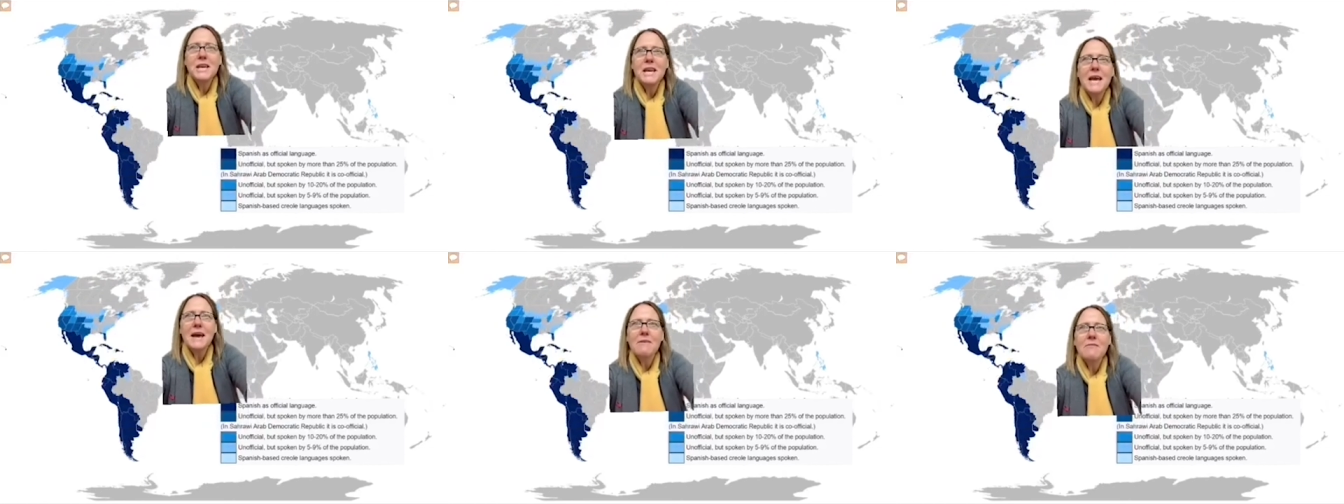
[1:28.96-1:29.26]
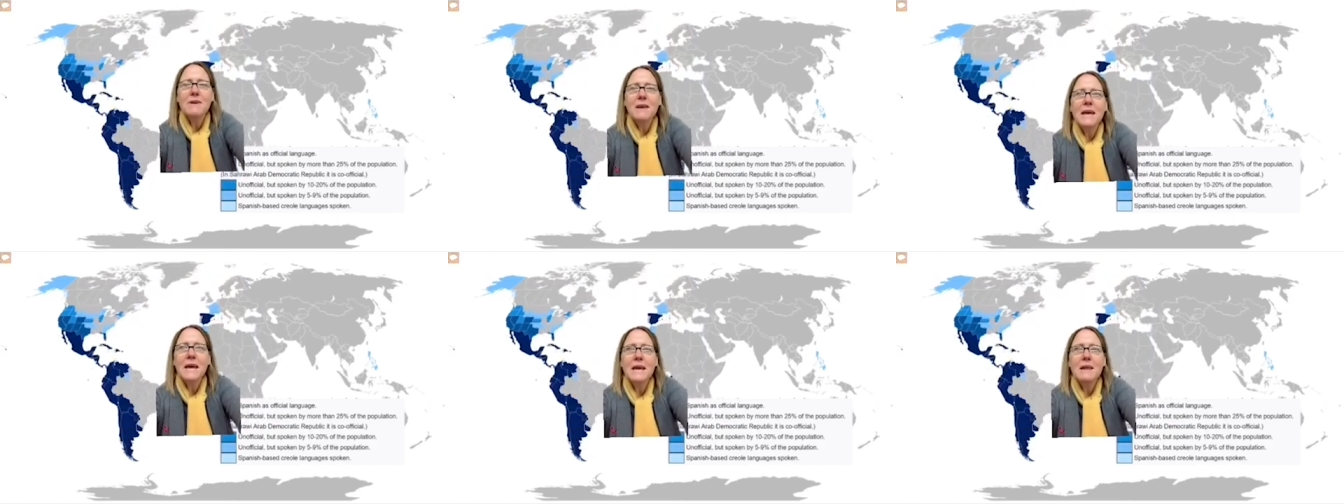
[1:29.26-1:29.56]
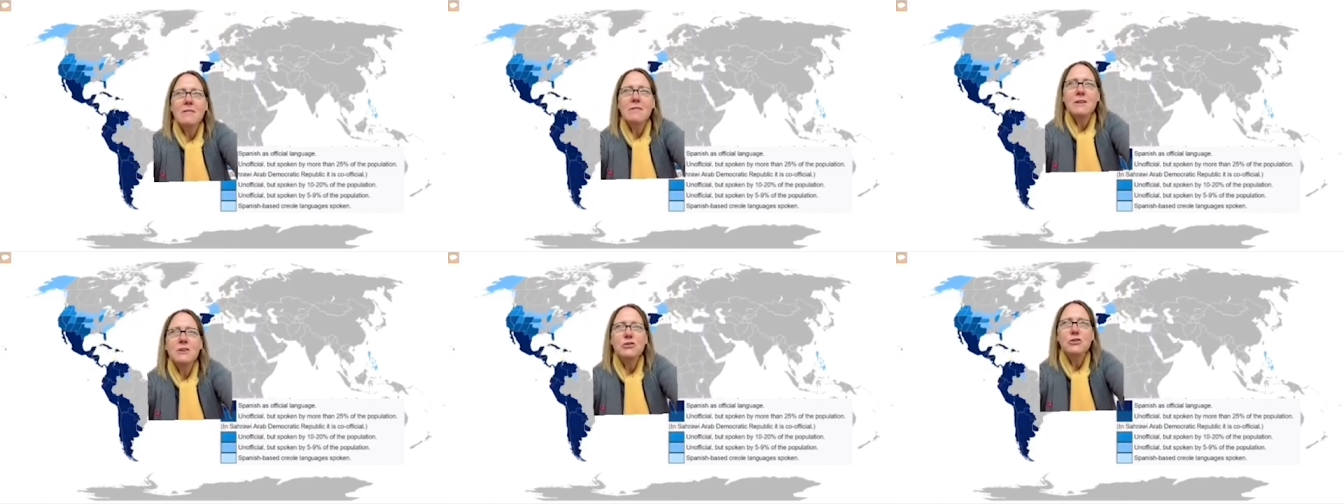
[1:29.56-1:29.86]

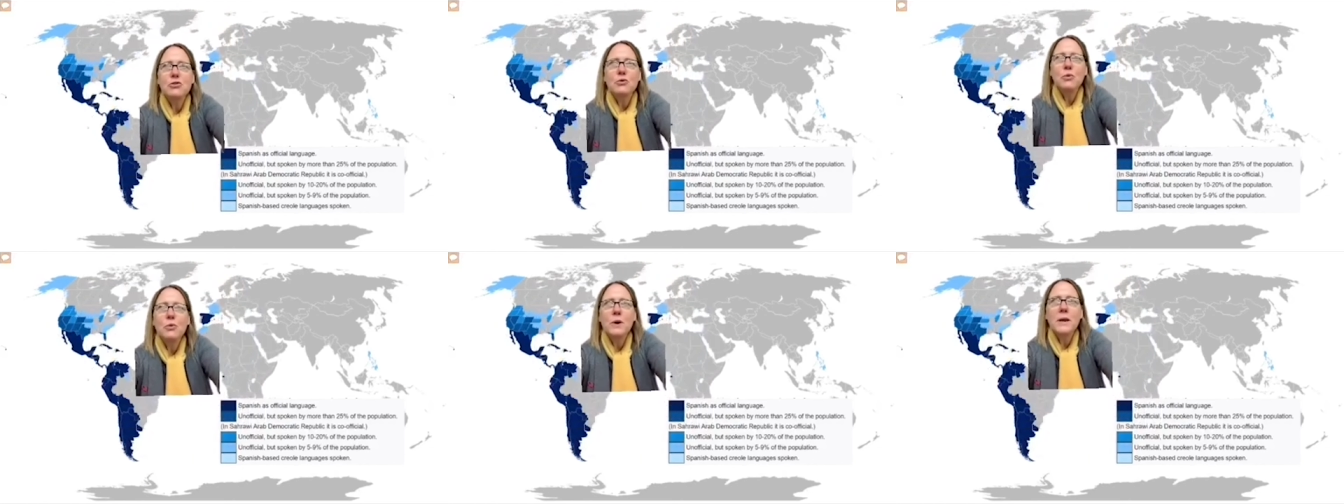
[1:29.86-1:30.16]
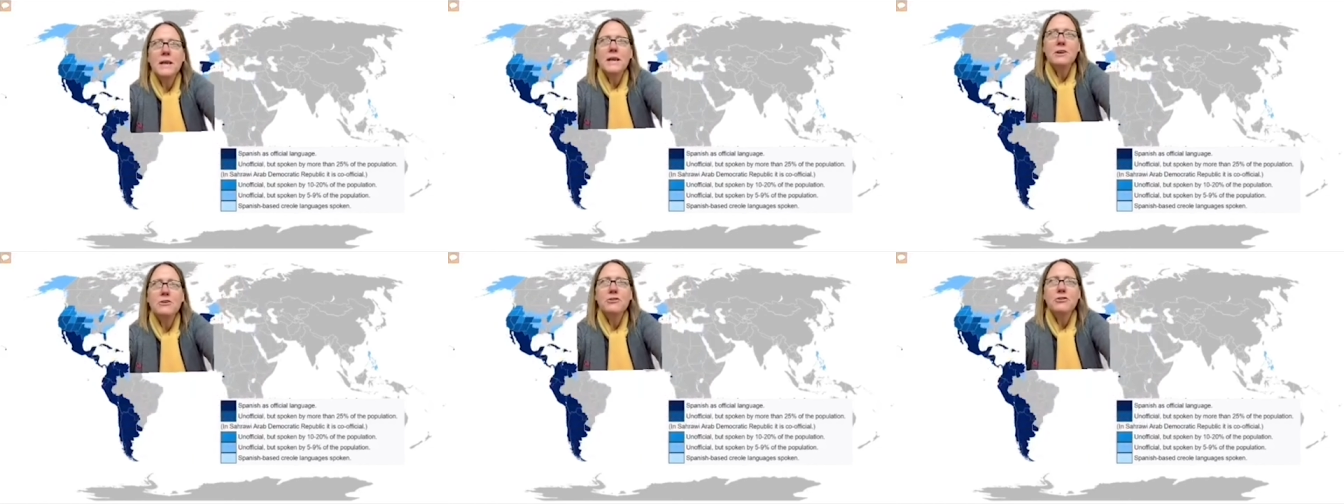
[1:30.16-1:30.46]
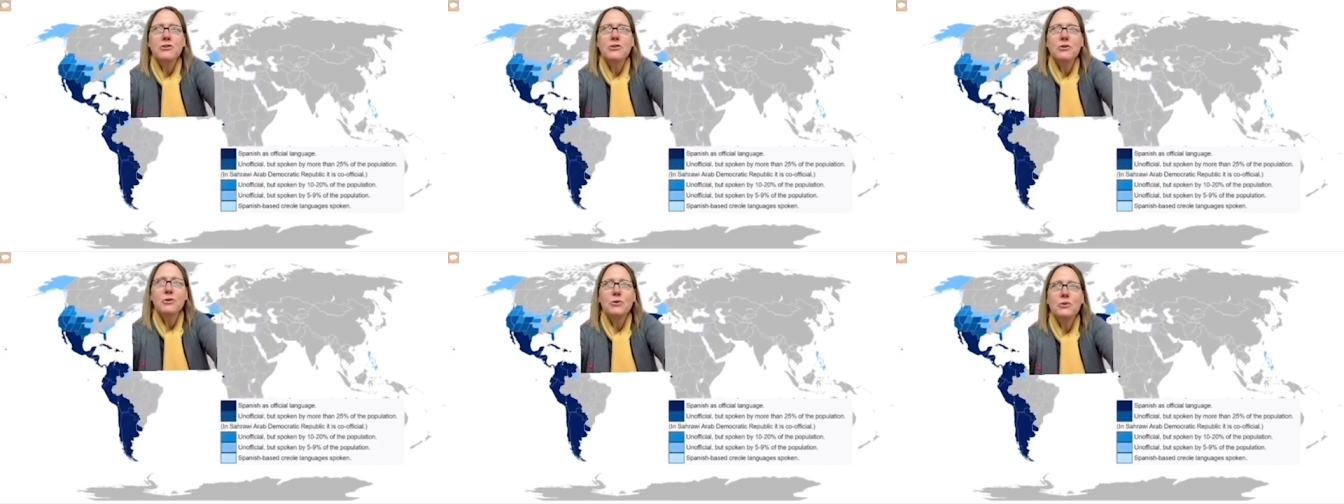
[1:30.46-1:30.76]
navigate the
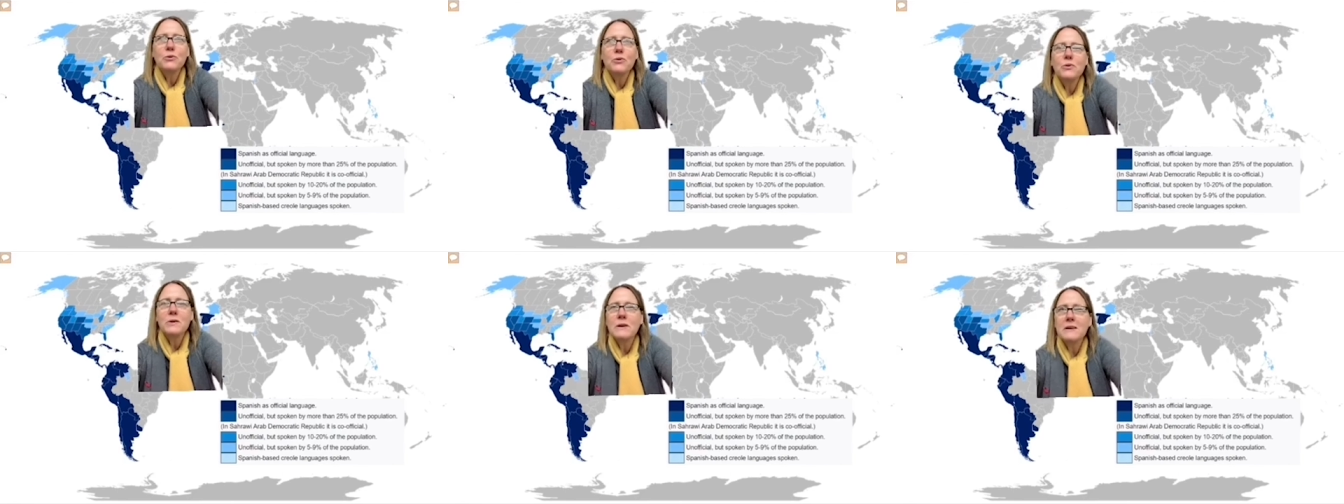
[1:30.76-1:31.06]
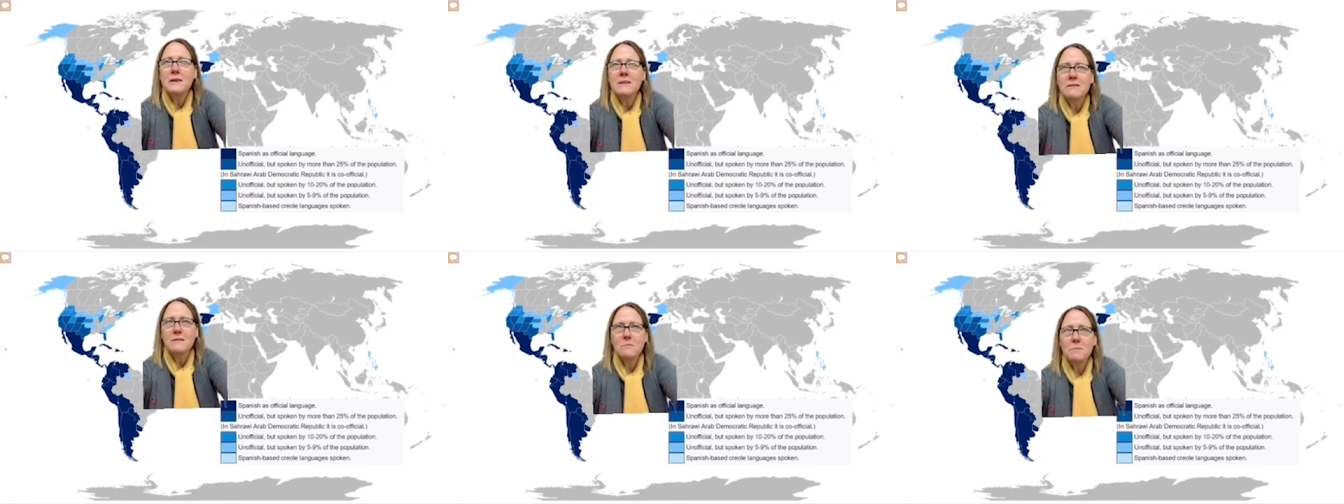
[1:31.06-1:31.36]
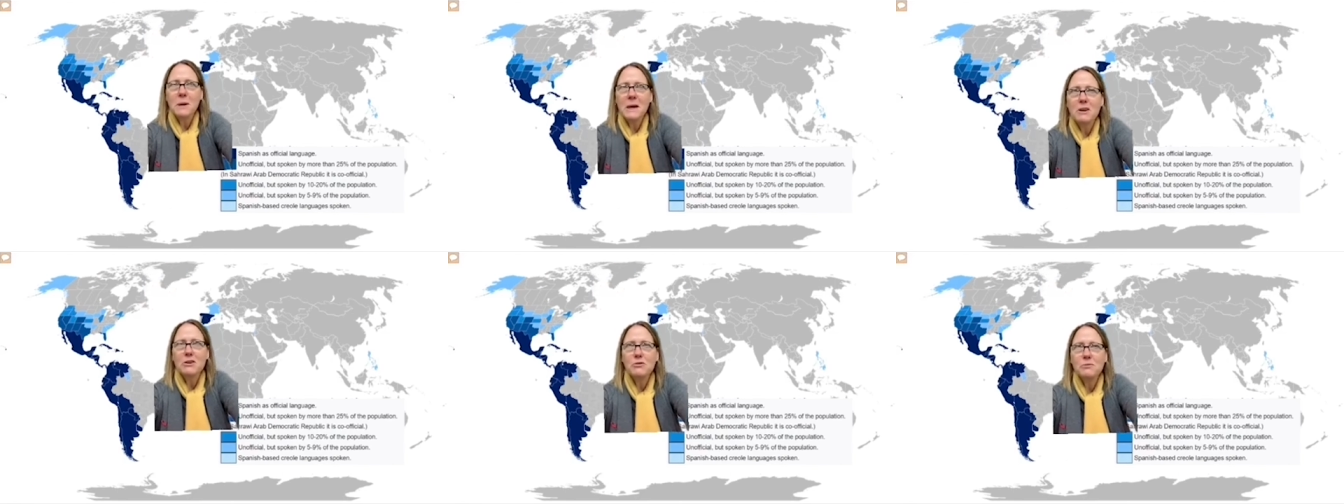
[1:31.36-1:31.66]
22
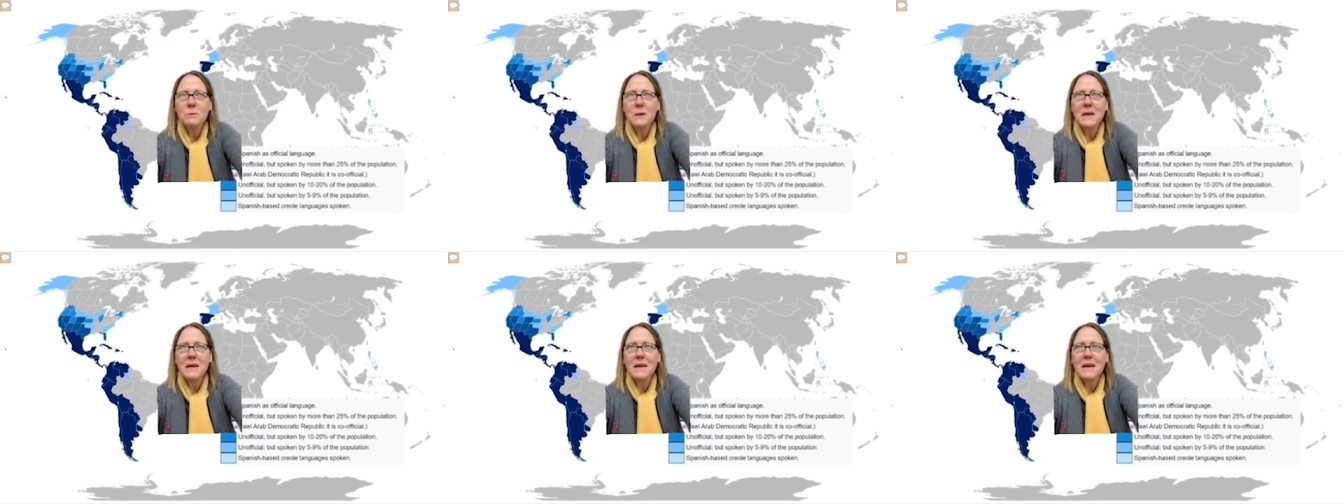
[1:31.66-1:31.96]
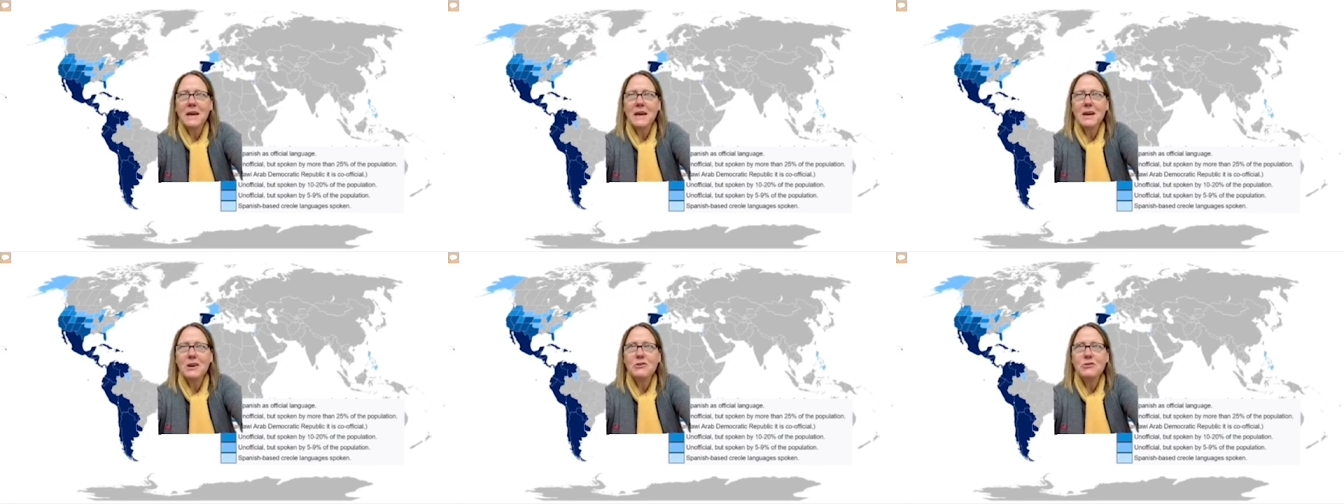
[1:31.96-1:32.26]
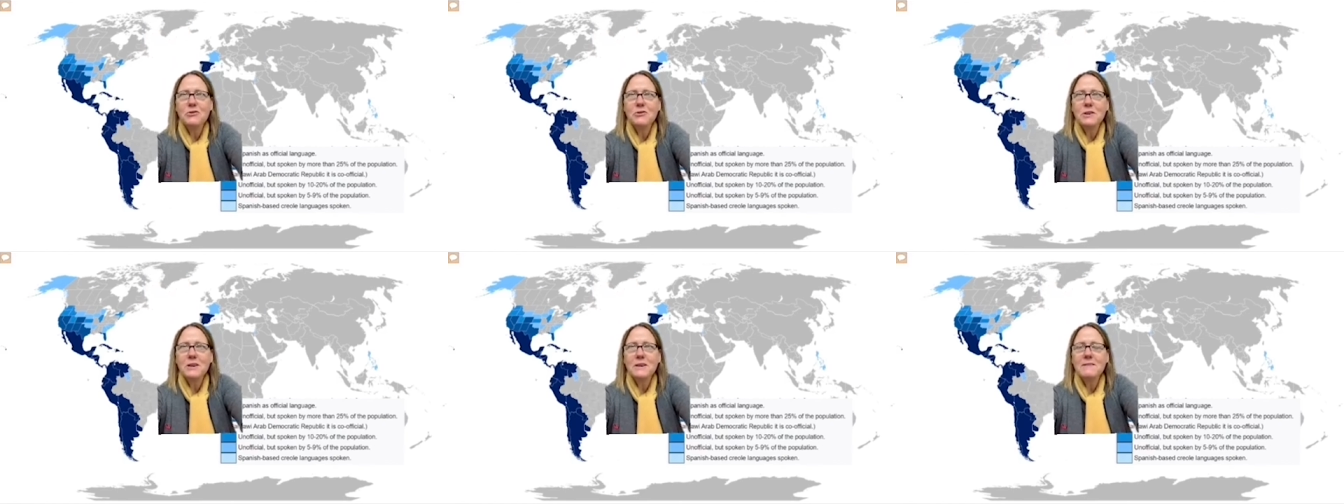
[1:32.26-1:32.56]
Spanish speaking
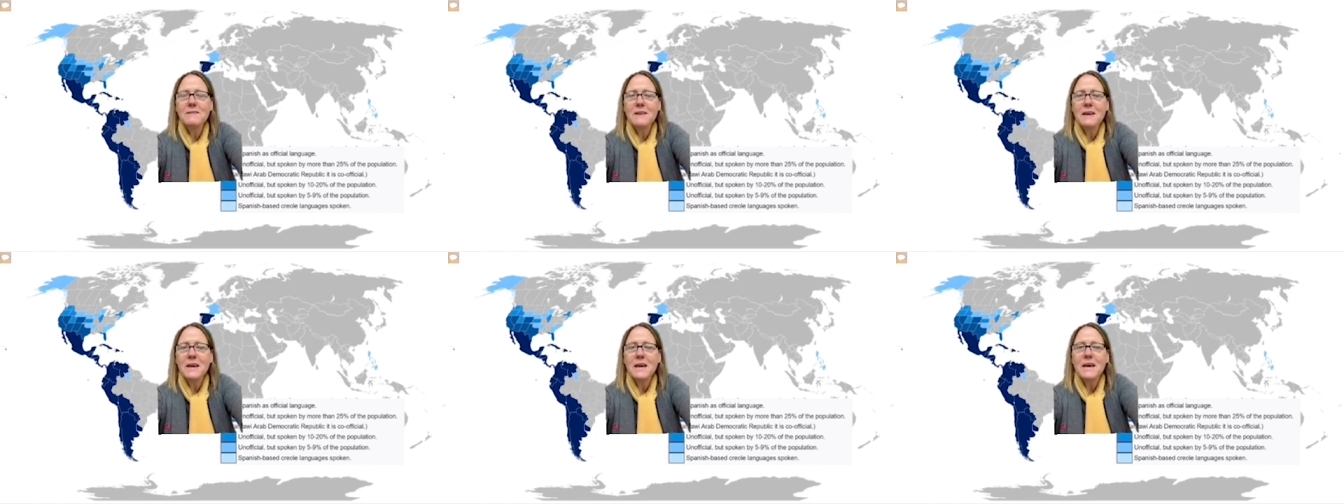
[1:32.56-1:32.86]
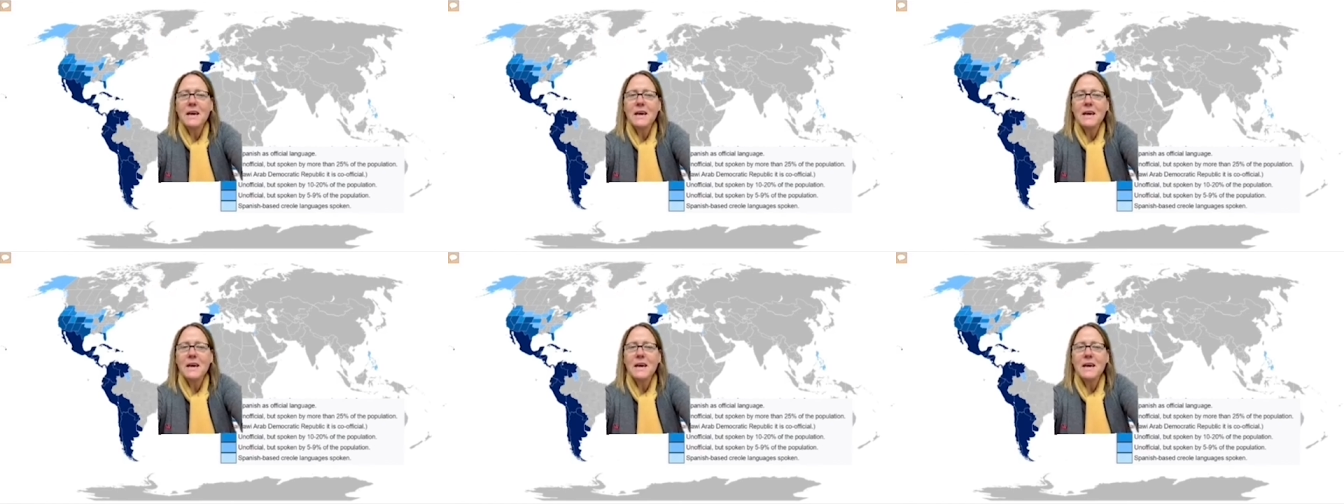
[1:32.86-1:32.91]
countries,